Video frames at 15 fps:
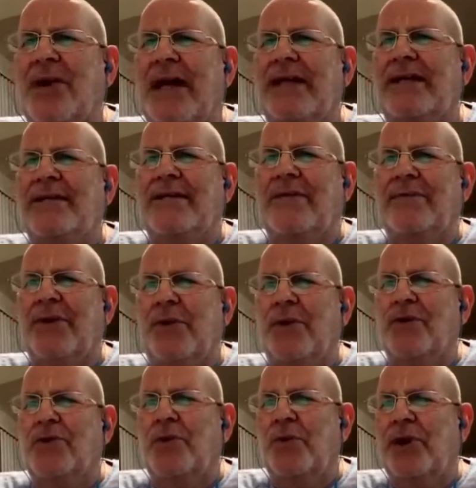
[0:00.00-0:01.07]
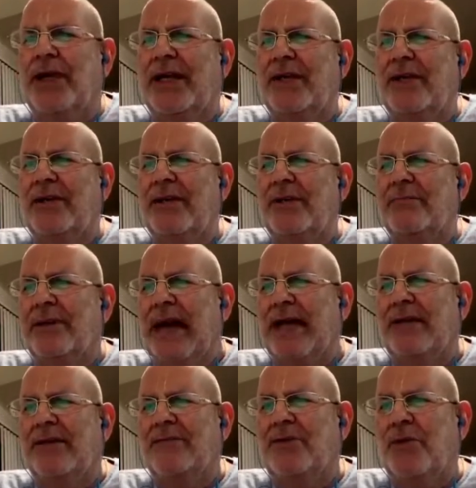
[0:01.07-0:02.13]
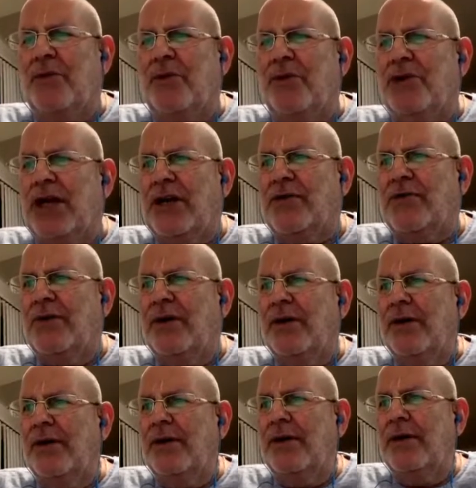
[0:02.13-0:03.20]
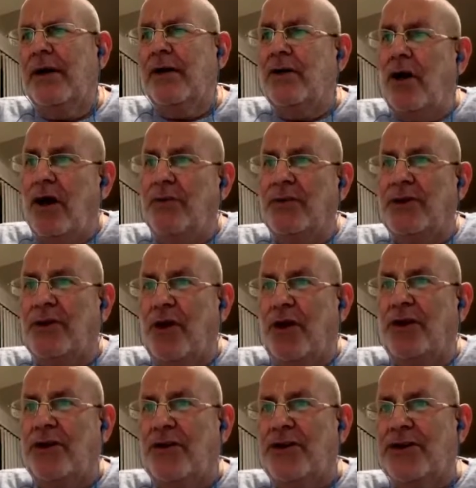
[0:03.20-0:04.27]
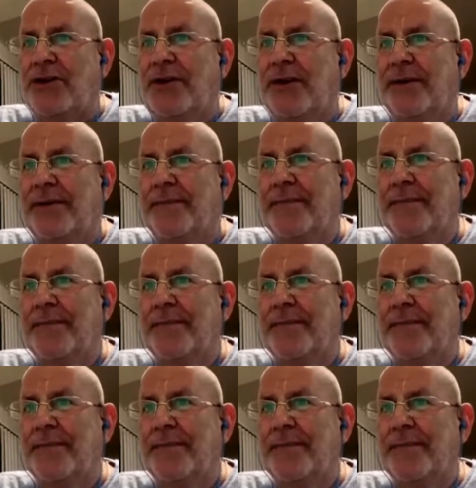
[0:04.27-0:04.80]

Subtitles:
rites of those who were killed in the battle of Kurukshetra, along with Lord Krishna.